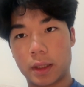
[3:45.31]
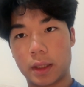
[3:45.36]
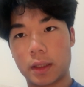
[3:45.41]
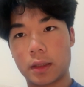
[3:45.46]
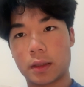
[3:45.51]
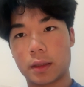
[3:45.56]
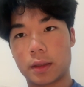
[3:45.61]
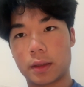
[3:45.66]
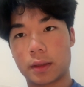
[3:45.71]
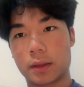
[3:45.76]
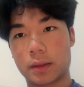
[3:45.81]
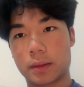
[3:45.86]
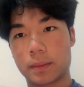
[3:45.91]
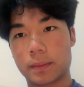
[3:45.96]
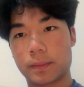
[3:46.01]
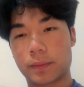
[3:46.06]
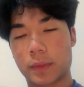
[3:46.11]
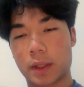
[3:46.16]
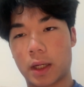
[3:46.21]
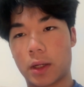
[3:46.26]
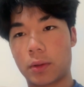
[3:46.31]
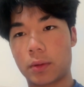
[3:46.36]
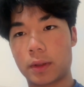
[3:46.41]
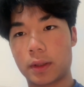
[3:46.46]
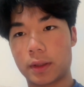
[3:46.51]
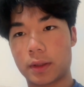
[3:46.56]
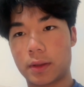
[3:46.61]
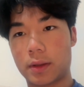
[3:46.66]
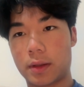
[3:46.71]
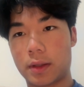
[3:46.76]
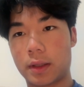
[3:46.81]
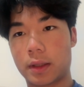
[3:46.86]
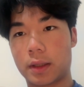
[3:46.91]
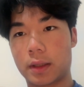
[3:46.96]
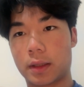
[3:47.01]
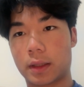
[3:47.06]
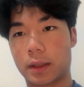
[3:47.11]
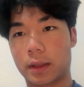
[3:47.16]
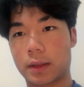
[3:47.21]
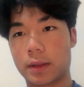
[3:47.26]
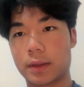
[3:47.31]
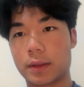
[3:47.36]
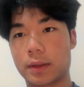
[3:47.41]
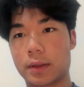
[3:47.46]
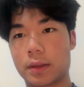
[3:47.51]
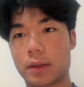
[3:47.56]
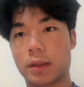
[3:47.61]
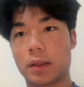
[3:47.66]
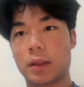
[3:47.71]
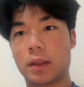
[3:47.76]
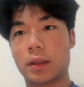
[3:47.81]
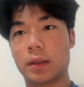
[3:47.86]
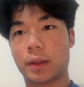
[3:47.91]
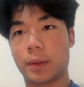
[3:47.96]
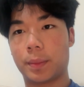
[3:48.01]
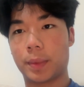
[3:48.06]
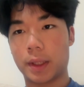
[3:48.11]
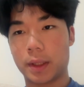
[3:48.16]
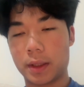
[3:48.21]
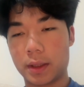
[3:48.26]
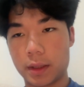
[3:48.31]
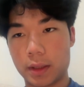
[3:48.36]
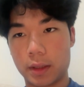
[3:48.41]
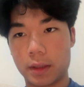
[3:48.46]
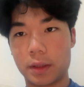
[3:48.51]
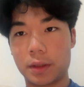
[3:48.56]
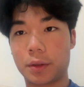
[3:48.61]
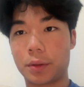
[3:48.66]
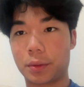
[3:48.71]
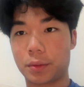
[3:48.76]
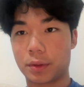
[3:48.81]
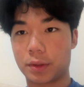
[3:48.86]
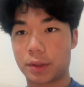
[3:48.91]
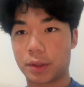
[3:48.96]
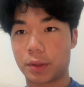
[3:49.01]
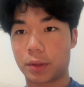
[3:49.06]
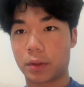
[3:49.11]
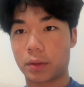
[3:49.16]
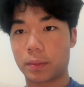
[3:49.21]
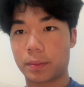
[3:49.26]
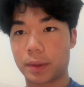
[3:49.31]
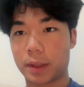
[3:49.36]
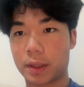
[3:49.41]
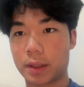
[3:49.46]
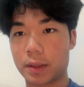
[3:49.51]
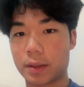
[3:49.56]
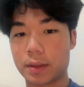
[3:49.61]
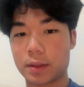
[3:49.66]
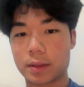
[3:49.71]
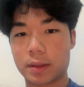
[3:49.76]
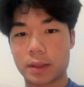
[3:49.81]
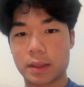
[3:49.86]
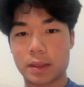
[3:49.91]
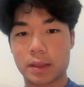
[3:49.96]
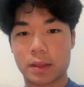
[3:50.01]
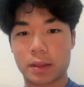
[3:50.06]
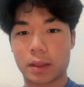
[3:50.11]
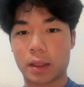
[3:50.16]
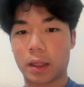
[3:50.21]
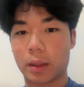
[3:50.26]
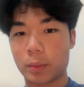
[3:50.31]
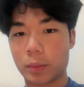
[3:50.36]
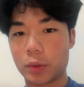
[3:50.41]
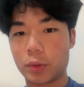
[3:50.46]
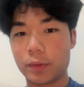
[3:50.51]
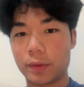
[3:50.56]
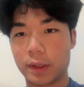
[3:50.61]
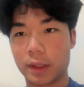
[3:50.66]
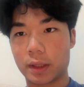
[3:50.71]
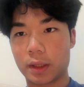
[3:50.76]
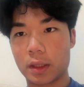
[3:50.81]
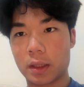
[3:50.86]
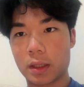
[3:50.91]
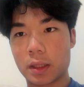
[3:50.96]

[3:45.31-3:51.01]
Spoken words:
And I would like to think it like this. The PE equals 0 because it's not moving.